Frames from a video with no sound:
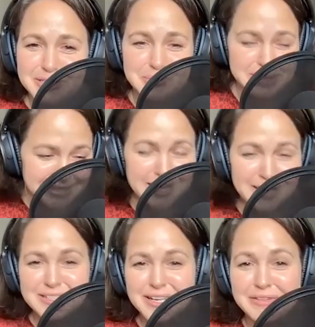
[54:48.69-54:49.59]
It's been
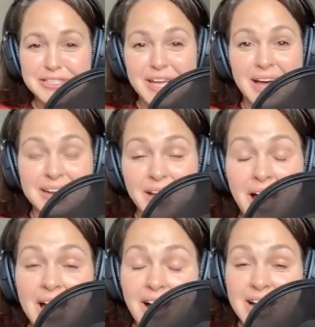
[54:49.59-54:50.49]
such a lovely chat. And
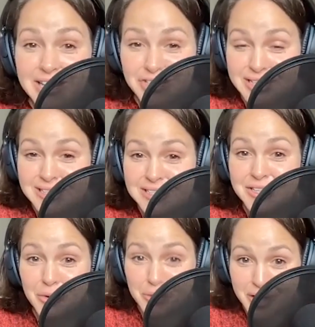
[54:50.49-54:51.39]
I actually listened to
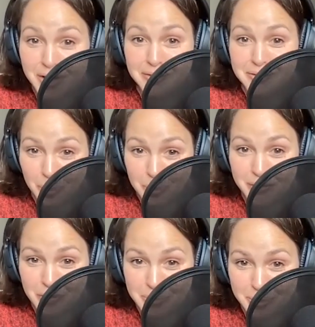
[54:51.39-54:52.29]
the audio copy
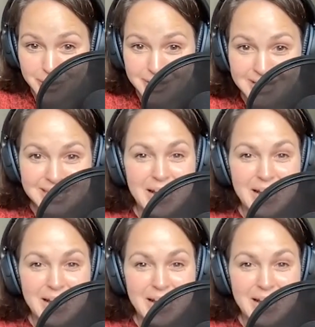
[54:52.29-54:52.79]
of your book.